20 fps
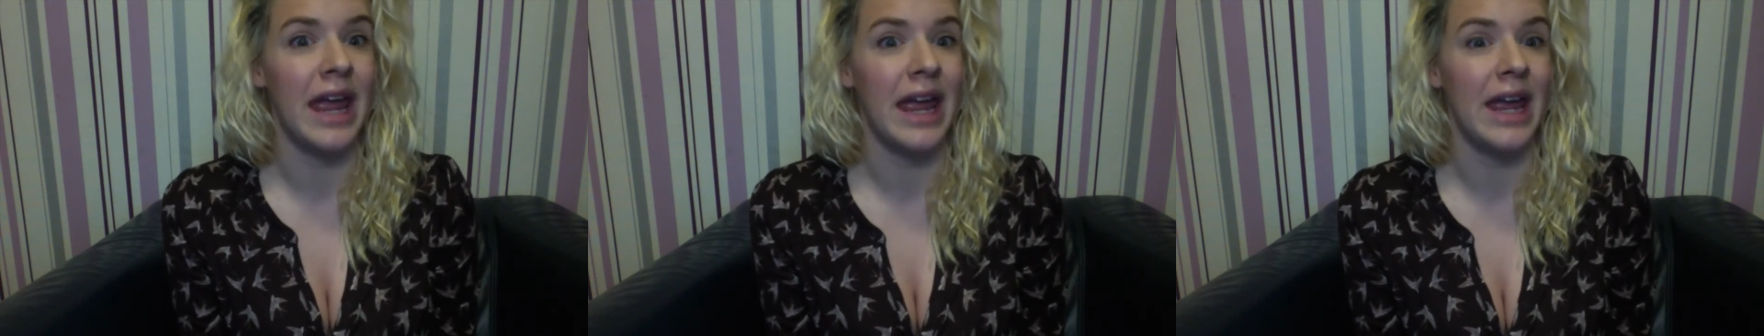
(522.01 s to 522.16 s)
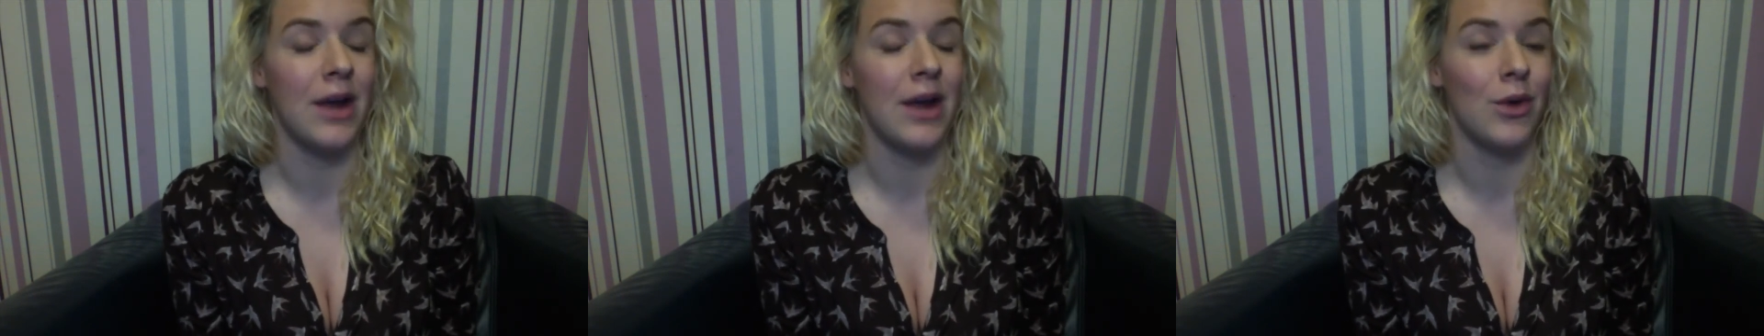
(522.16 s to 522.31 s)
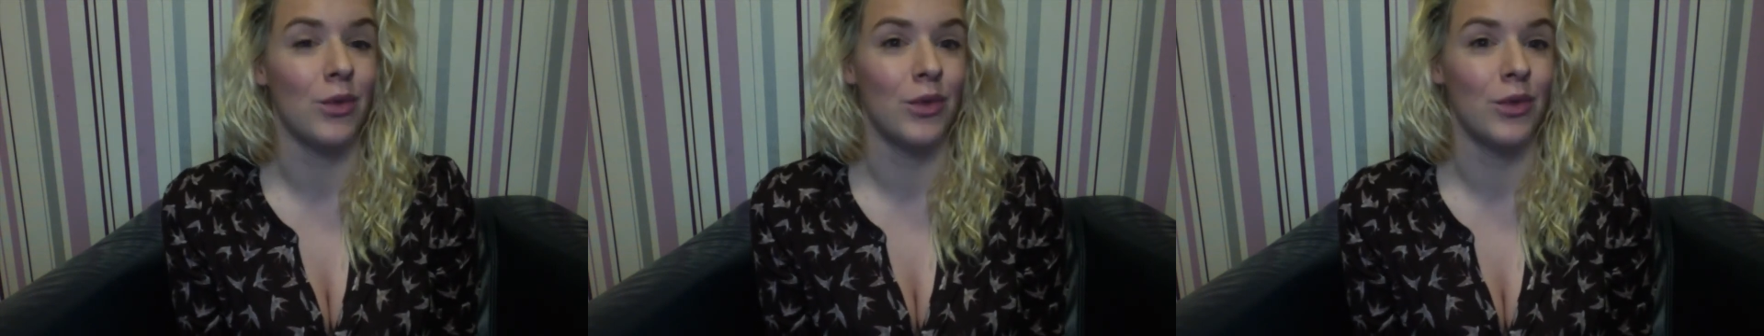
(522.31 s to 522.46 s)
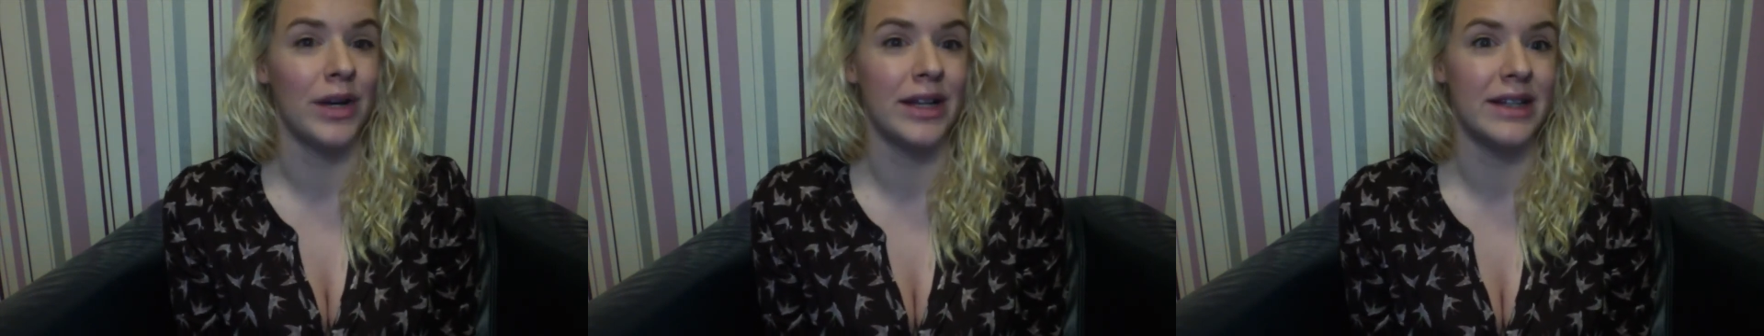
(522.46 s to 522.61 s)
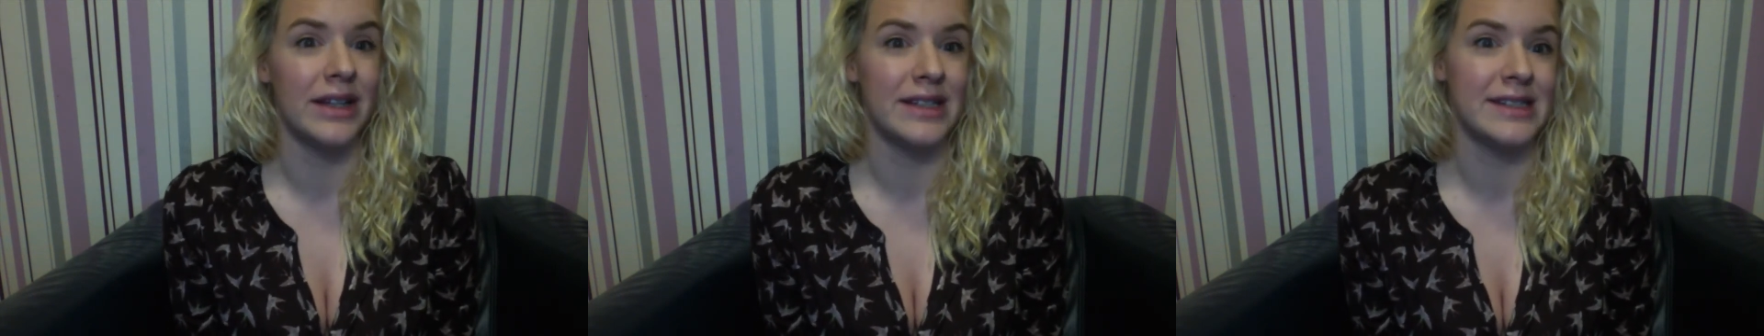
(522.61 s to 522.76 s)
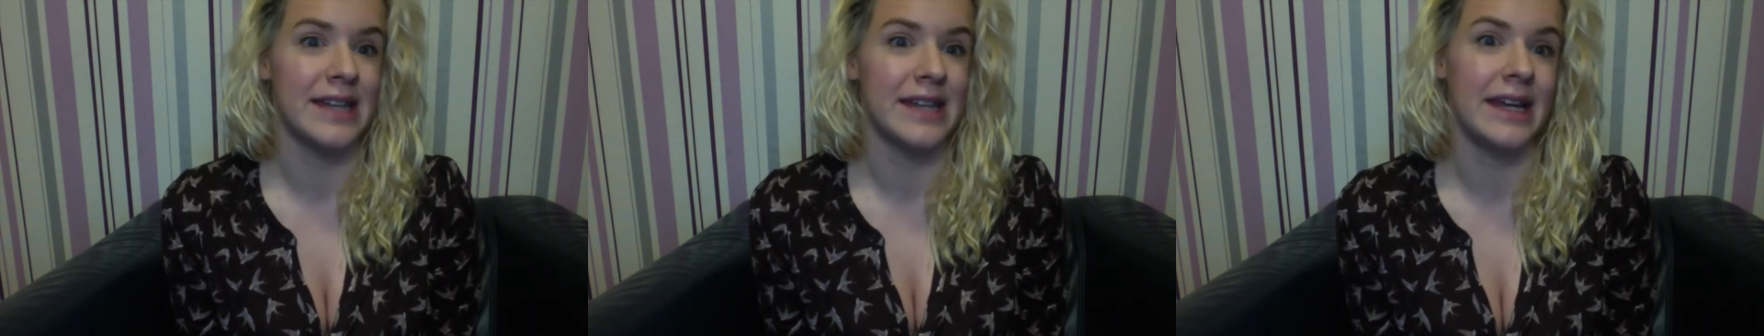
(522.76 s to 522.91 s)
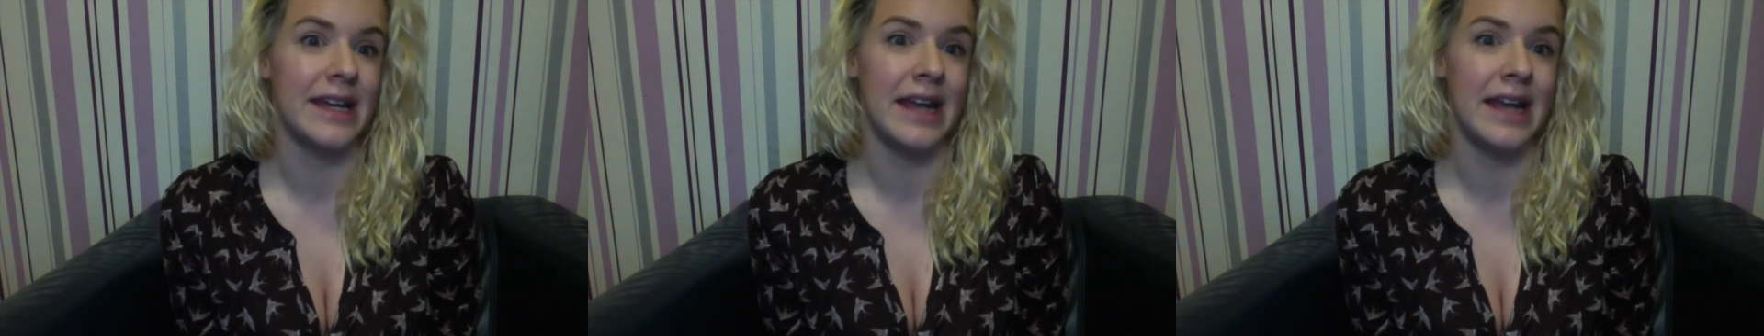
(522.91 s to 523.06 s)
a real
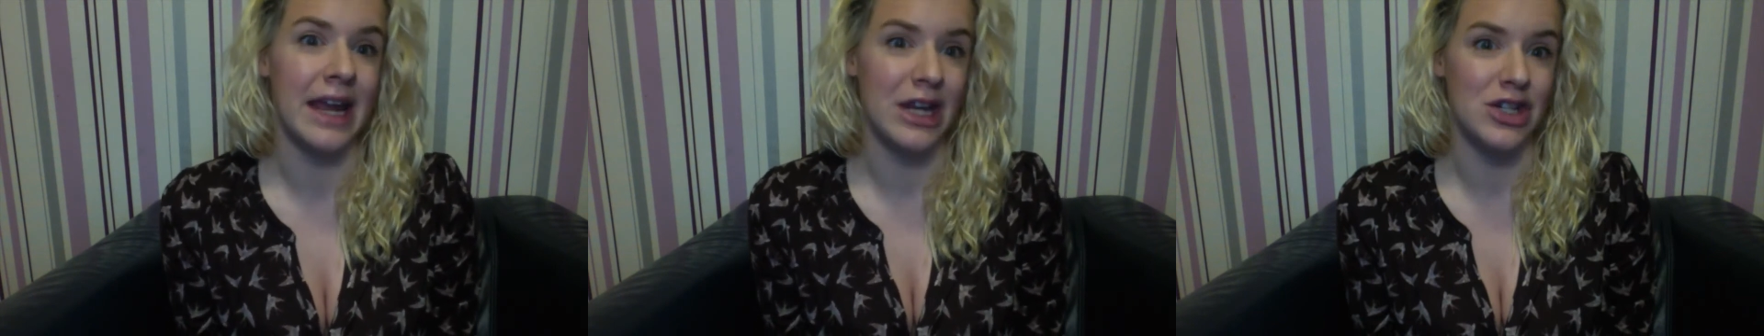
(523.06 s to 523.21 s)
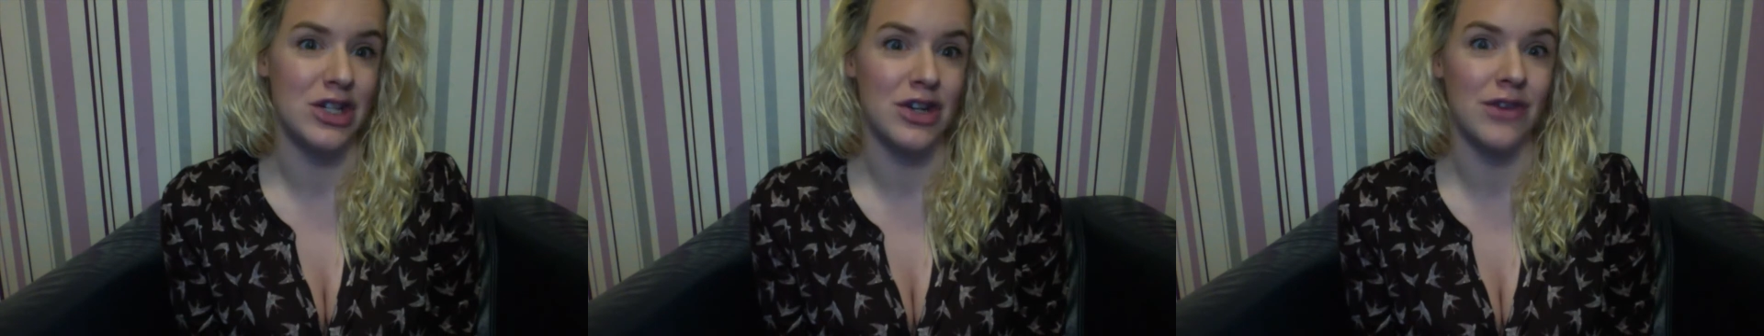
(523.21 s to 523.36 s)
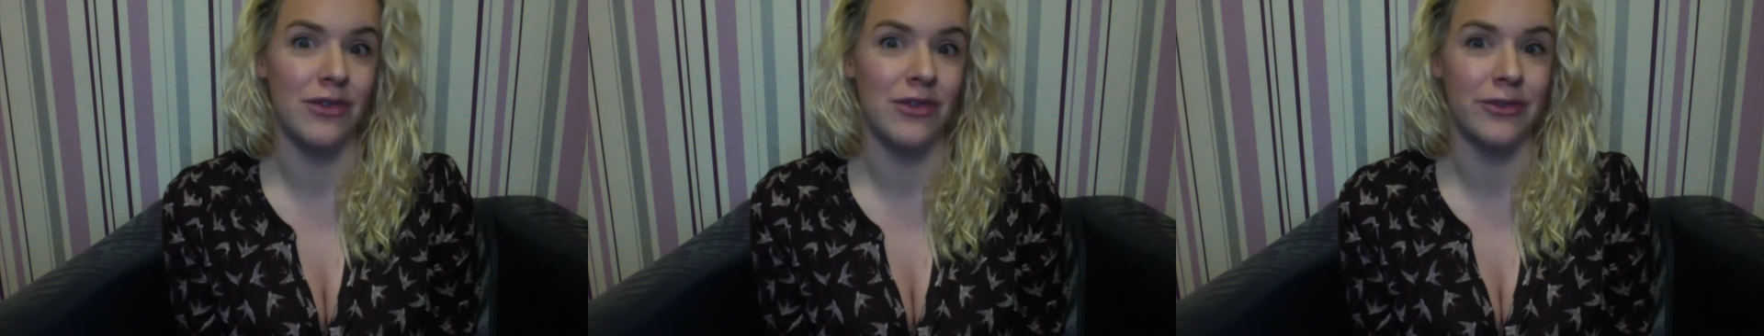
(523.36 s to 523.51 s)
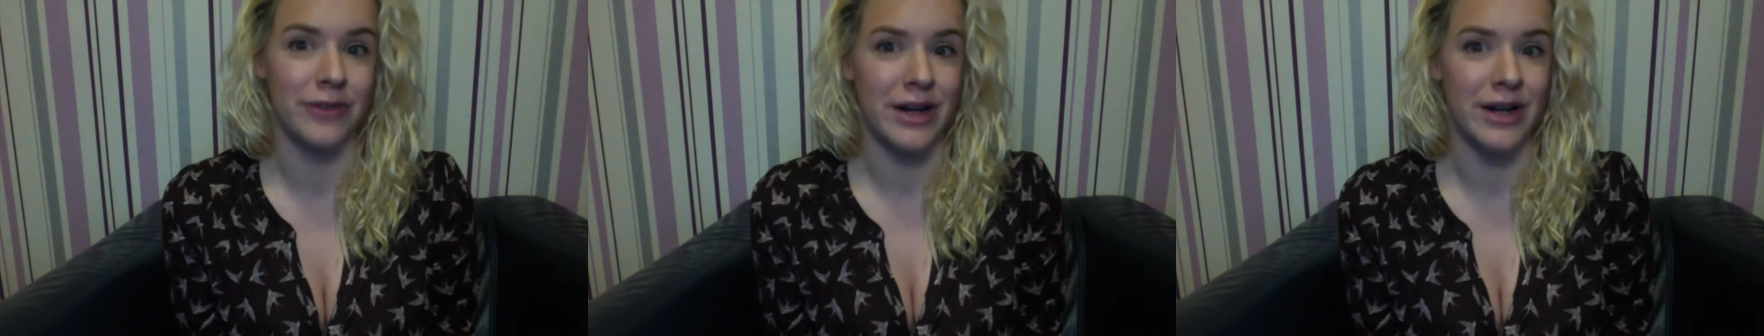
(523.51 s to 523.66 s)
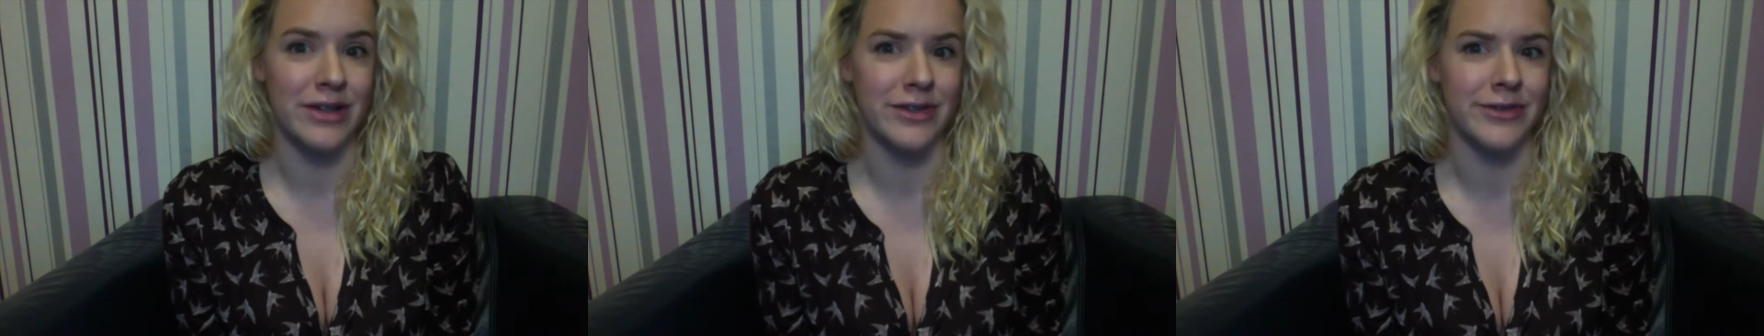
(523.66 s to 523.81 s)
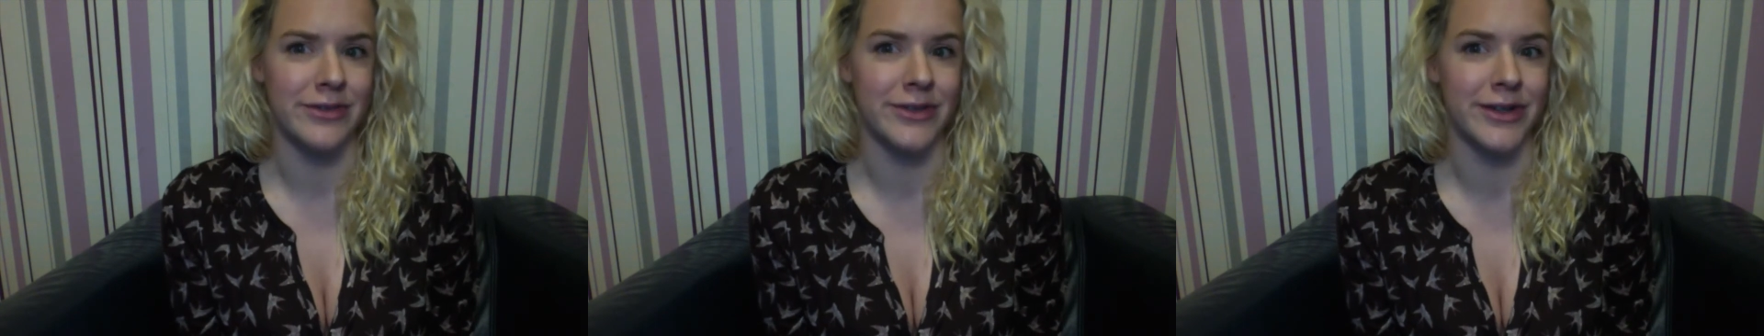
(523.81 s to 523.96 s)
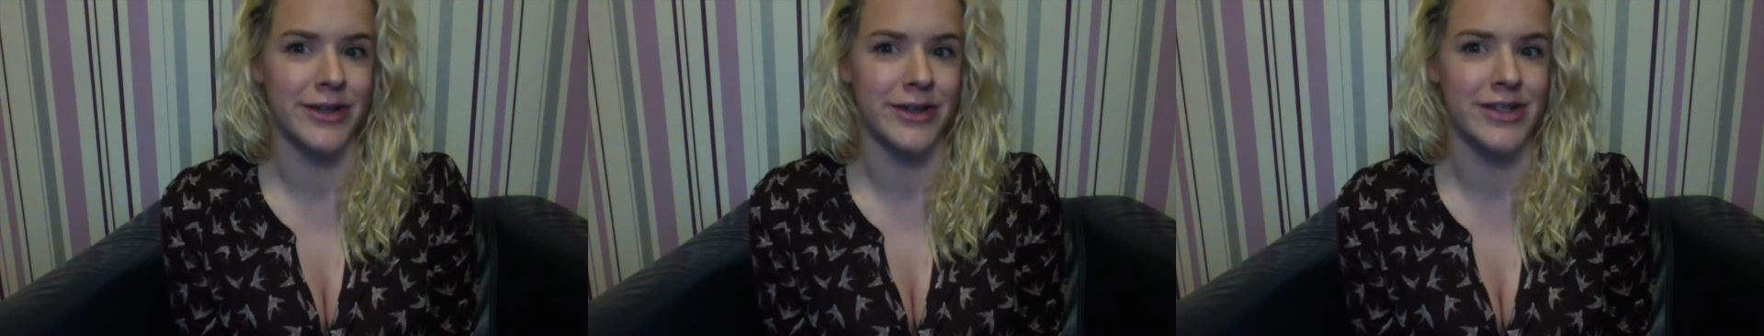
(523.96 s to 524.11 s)
estate agent friend
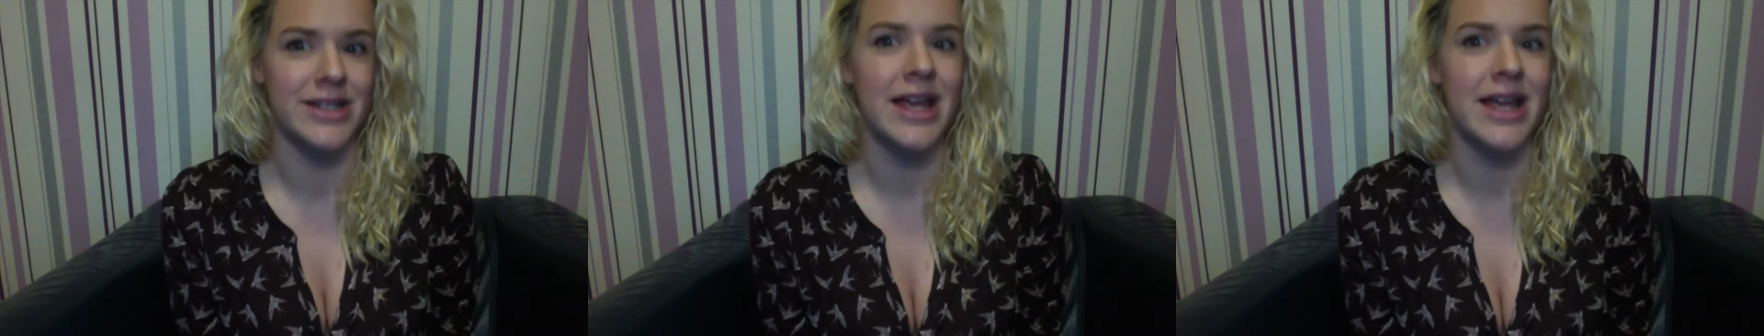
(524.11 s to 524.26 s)
of hers,